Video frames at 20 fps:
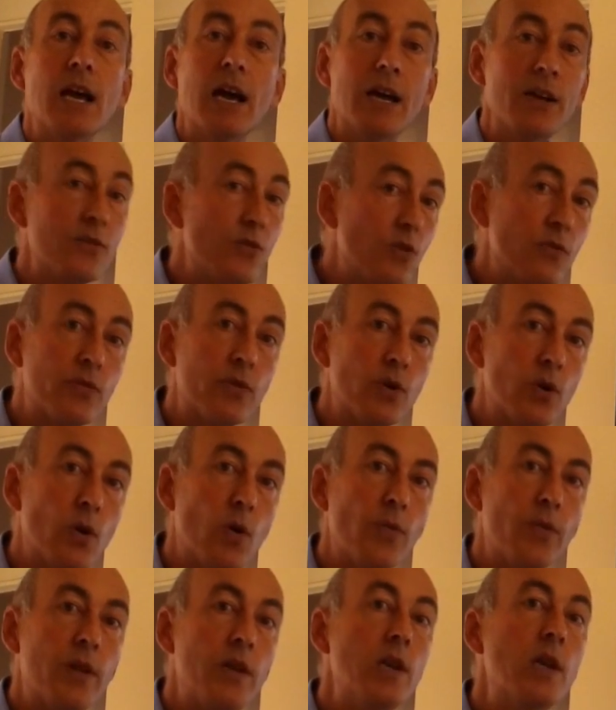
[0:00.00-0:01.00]
and
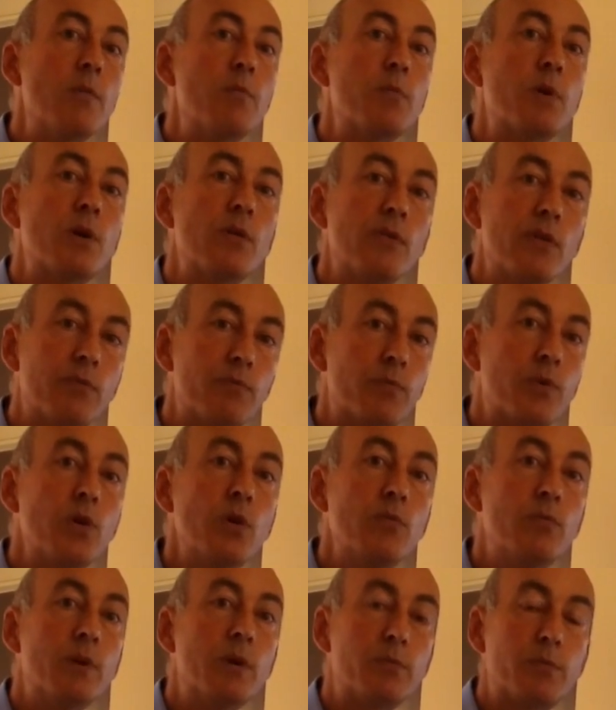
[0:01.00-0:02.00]
overall the number of
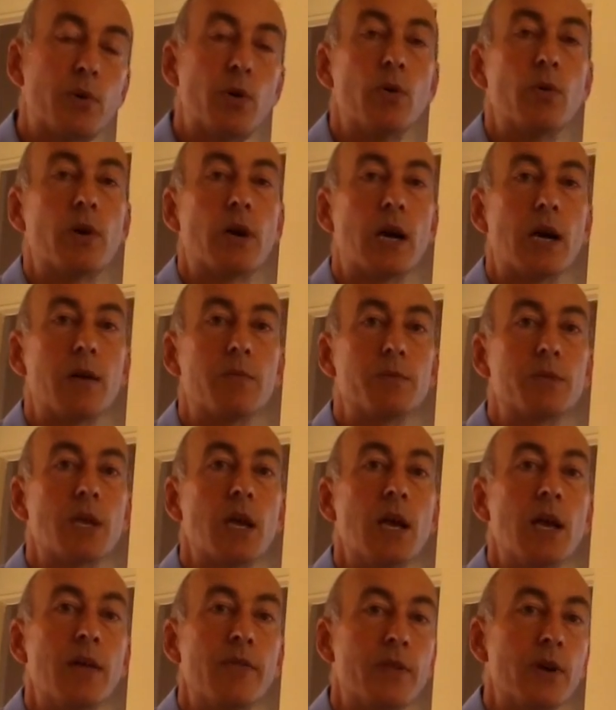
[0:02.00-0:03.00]
improvement programs
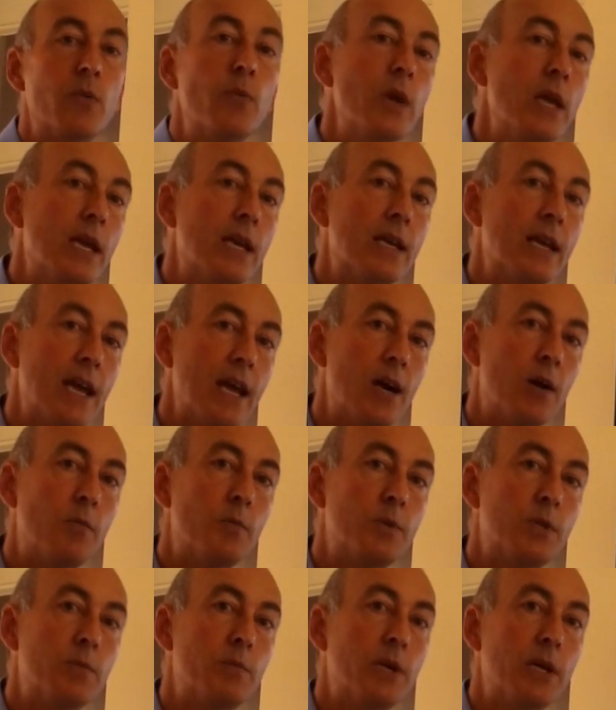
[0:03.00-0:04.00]
that we can
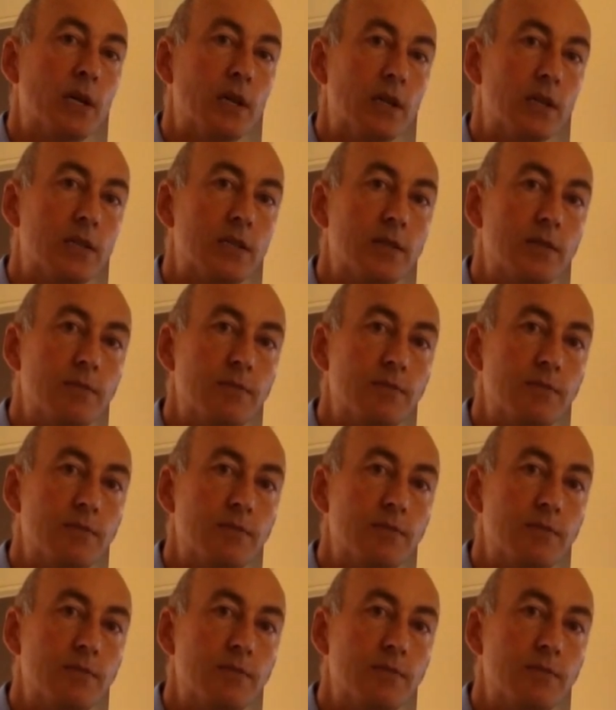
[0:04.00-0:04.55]
help to build.